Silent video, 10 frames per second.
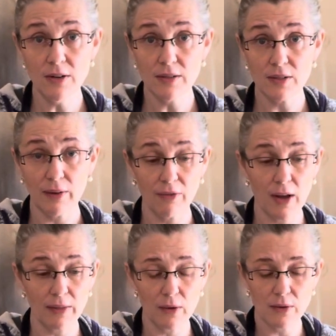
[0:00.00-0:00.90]
So I've
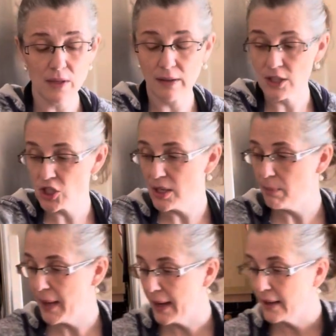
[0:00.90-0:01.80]
got those on the sheet
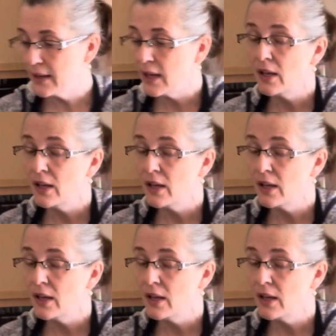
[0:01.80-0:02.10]
pan.